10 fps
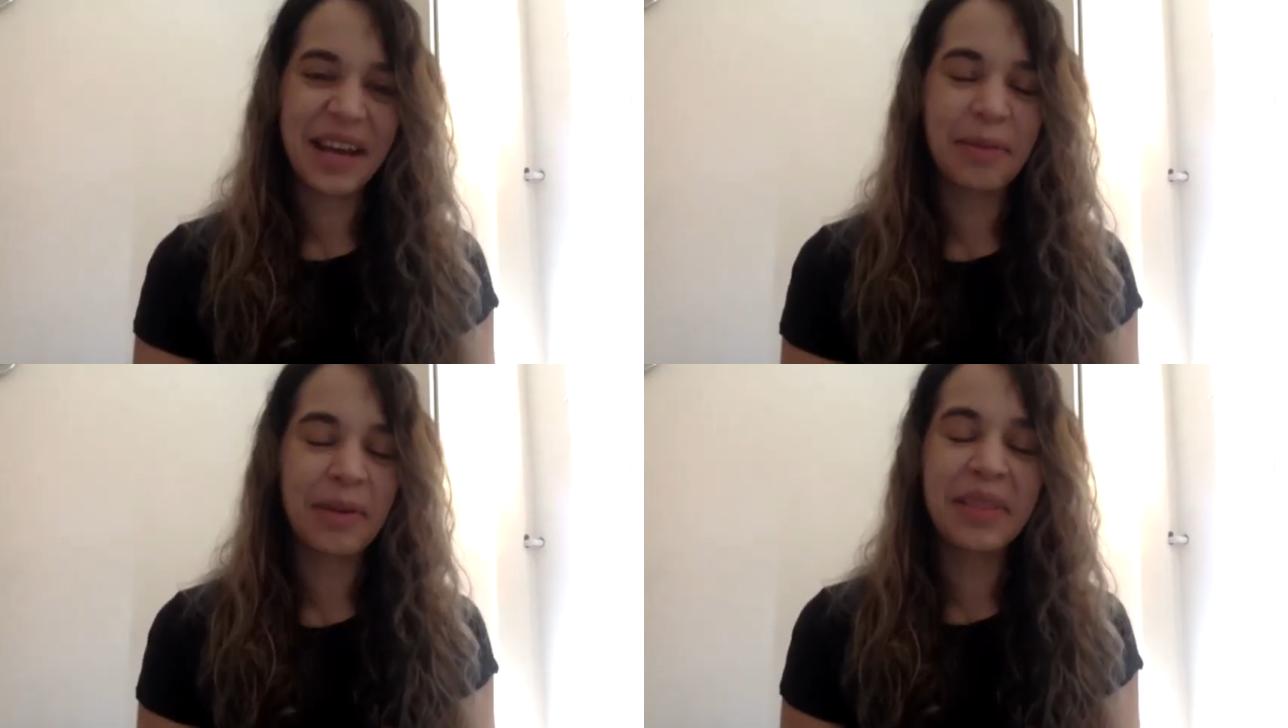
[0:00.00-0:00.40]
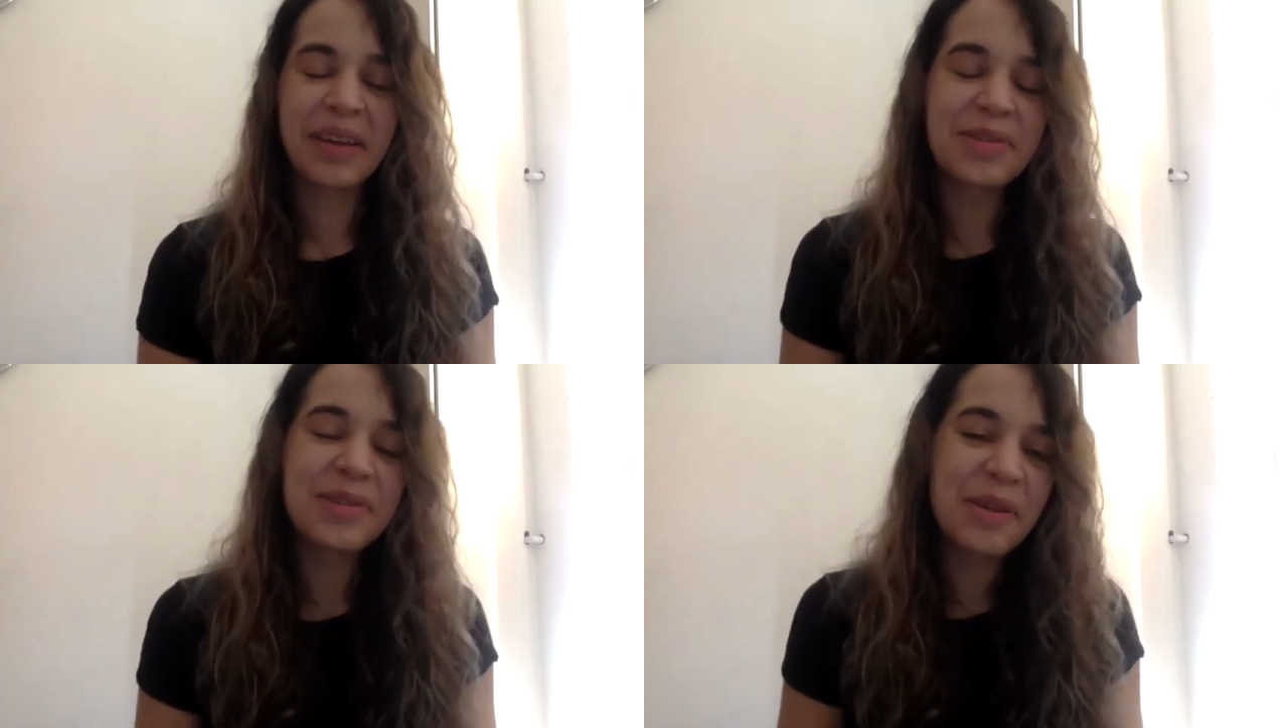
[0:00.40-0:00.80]
Well, thank
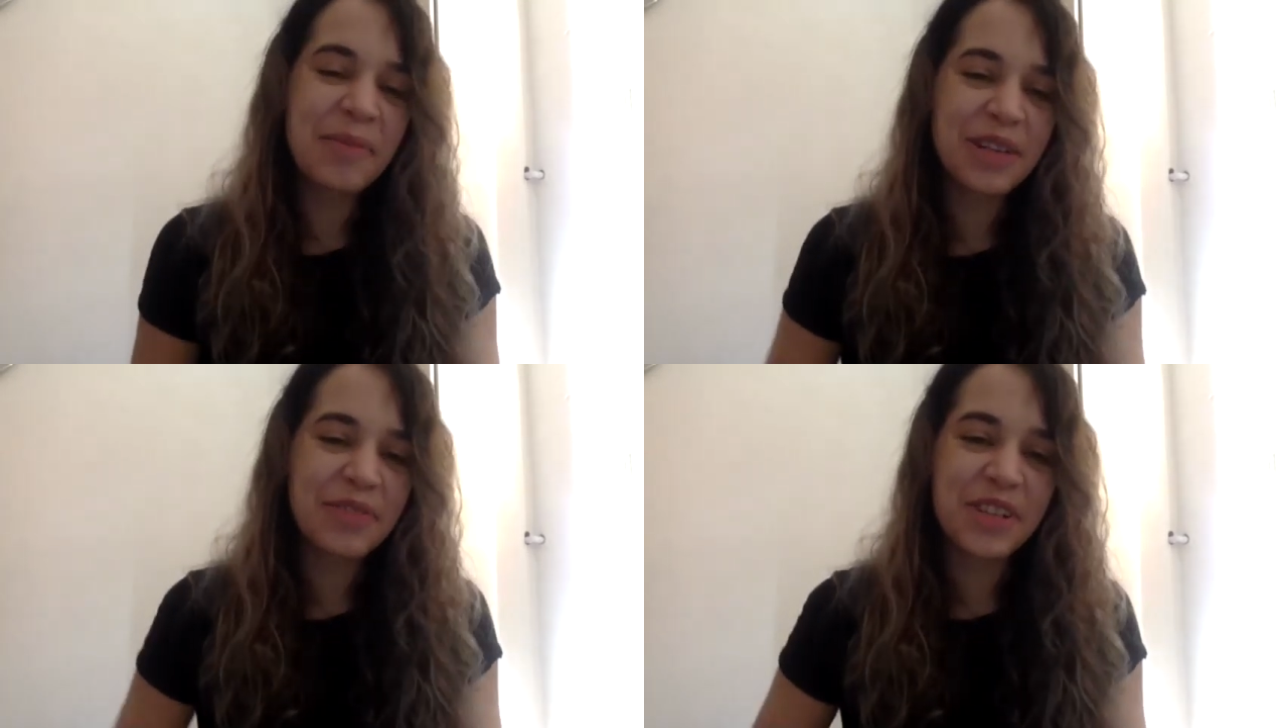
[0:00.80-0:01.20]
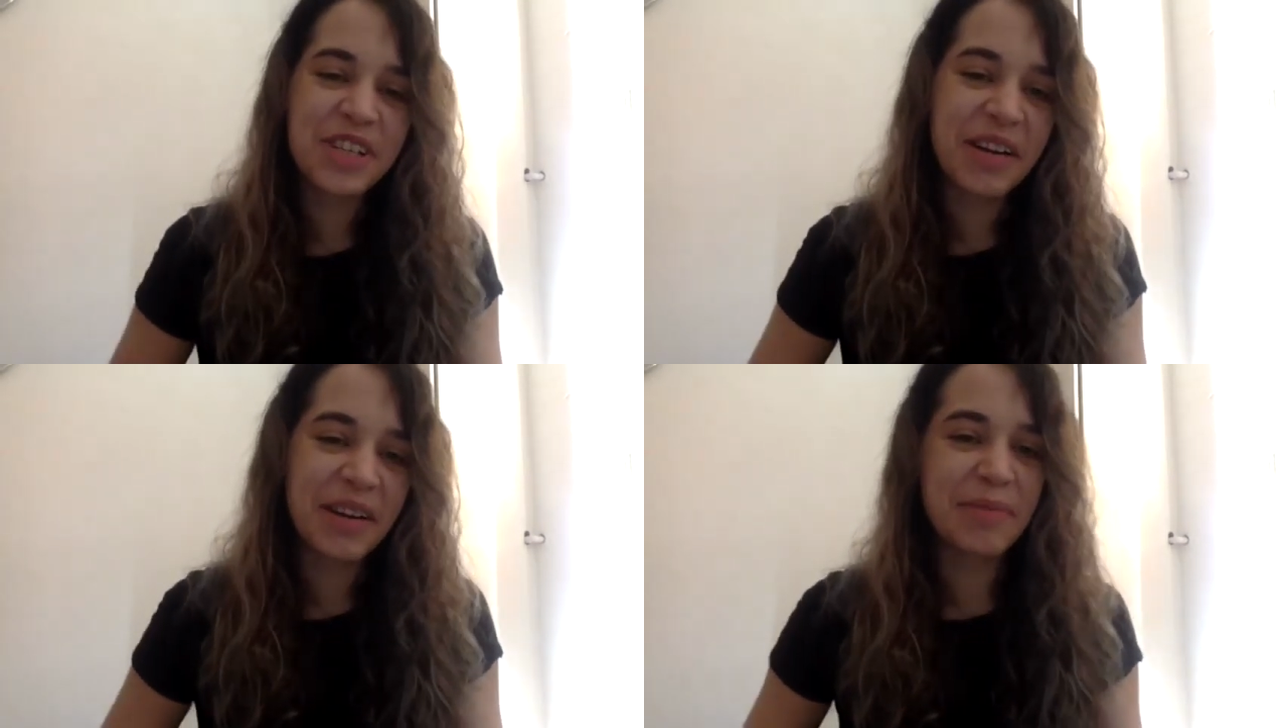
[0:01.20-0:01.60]
you so much for
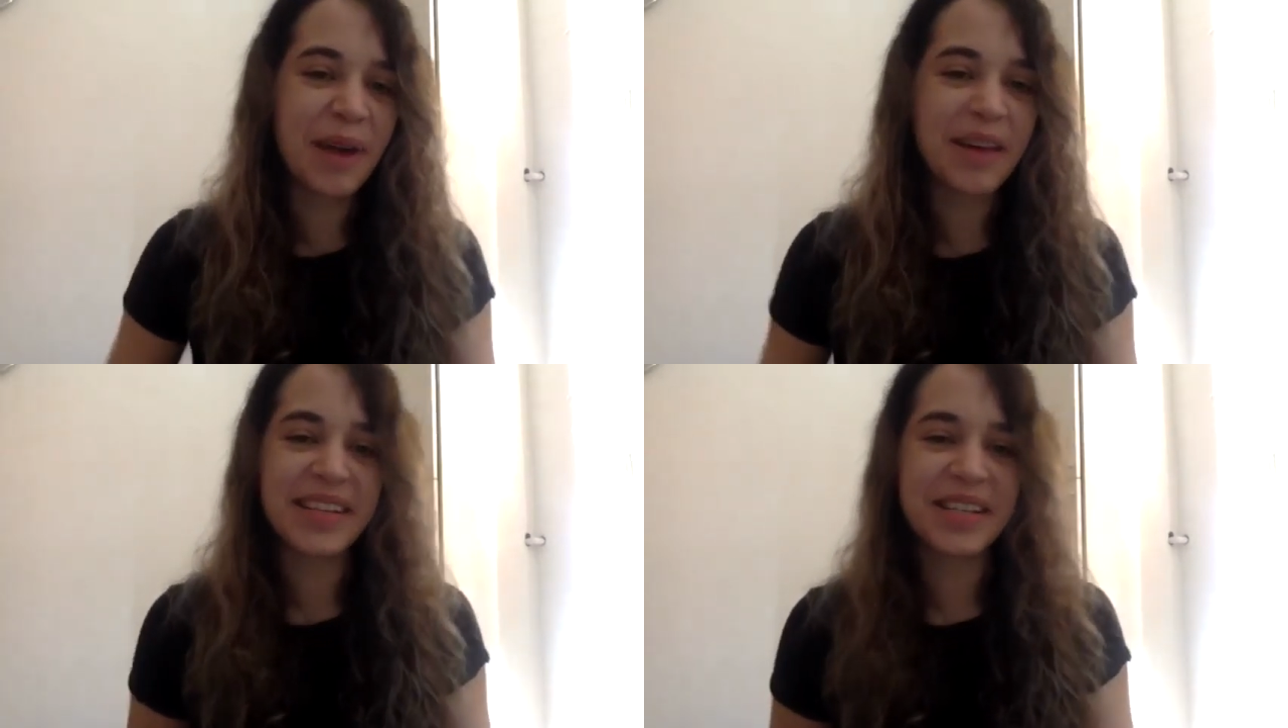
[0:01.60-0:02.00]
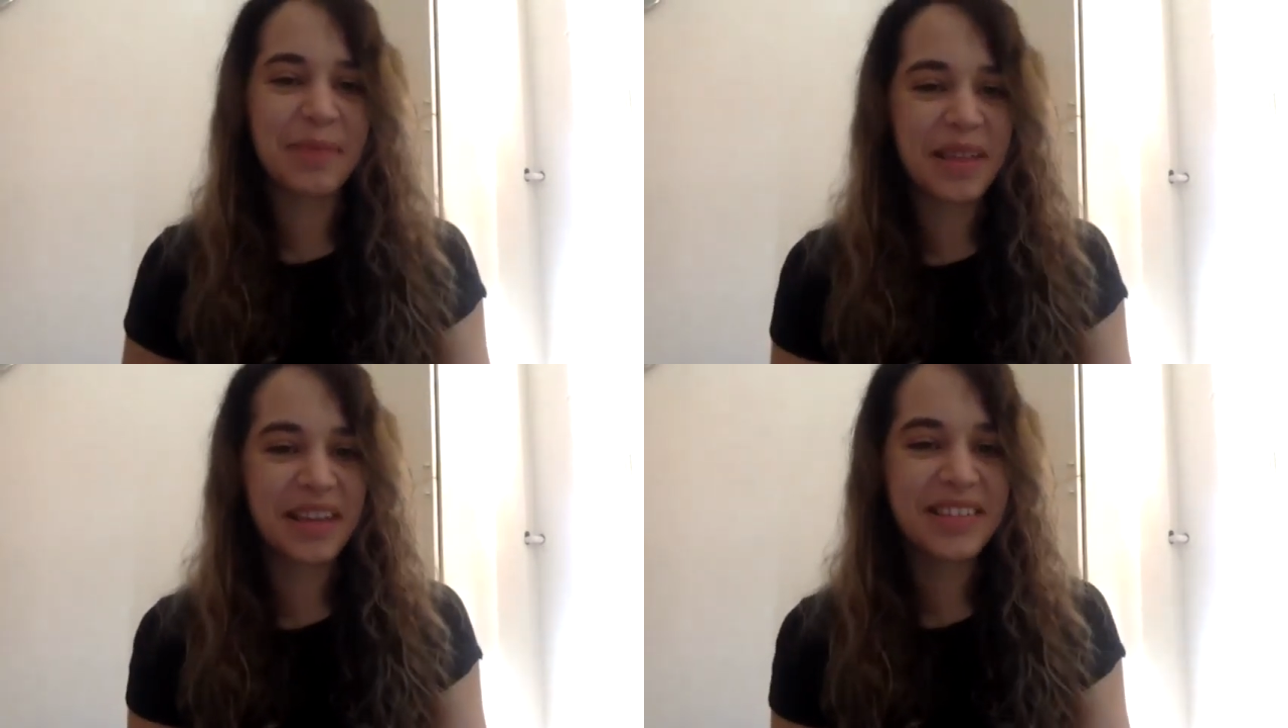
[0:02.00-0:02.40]
sharing your process
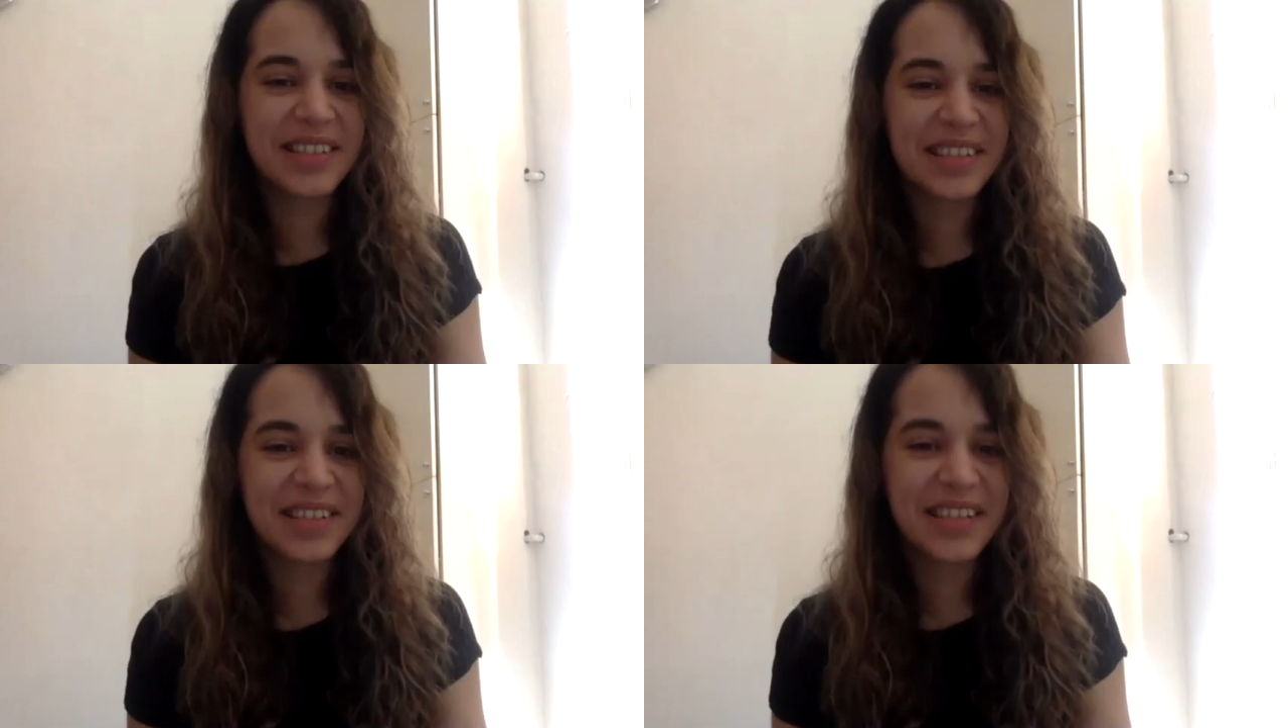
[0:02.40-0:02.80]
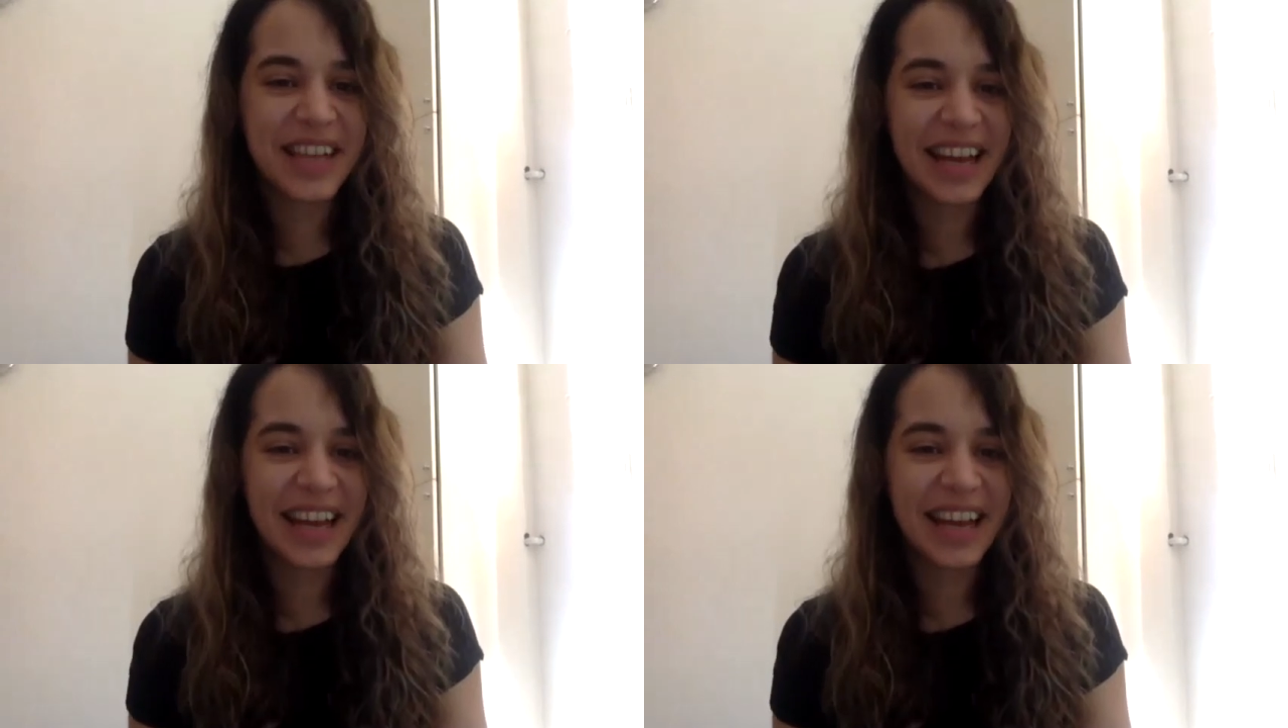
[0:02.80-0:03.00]
with us today.